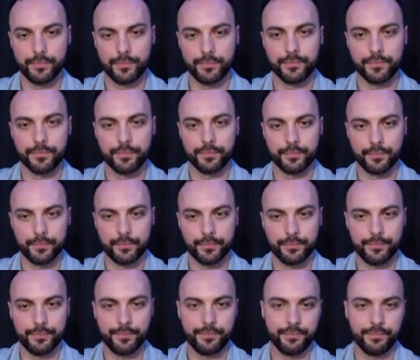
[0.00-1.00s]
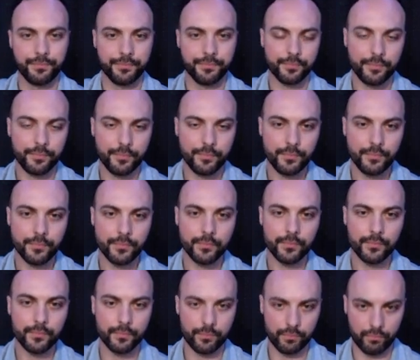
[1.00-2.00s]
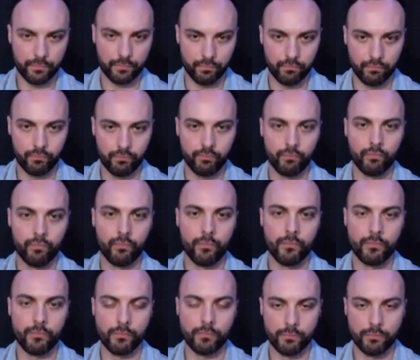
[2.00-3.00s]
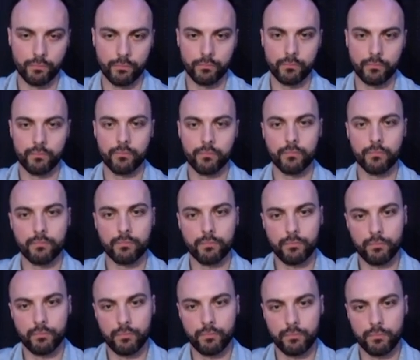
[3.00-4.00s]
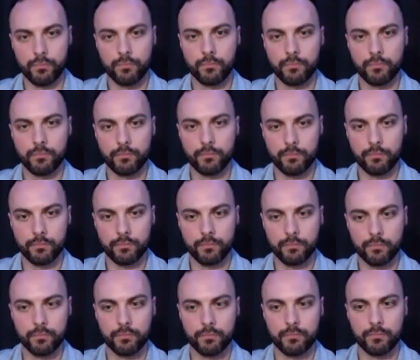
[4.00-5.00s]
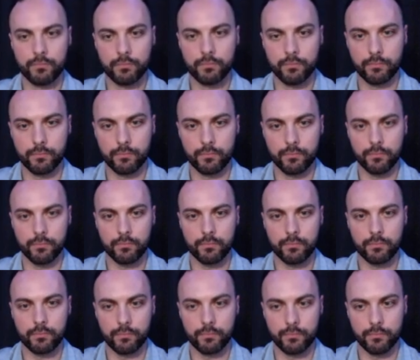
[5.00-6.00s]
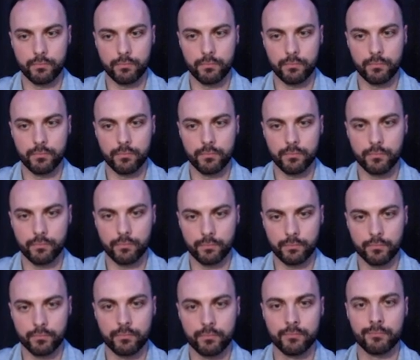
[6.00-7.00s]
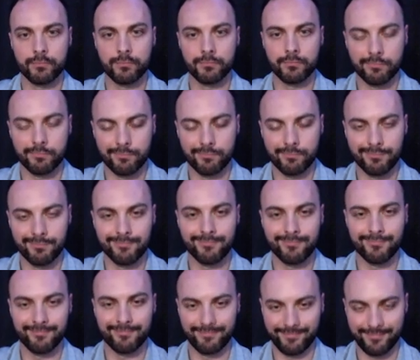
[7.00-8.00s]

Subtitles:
(silent)